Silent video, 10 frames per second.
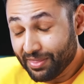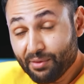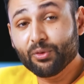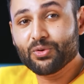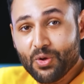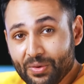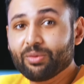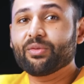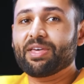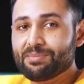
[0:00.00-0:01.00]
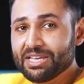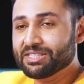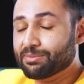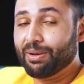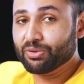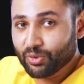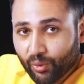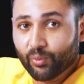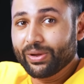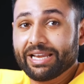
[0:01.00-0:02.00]
therefore knowing what that means about
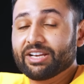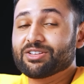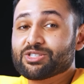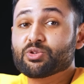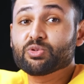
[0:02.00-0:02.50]
your willingness to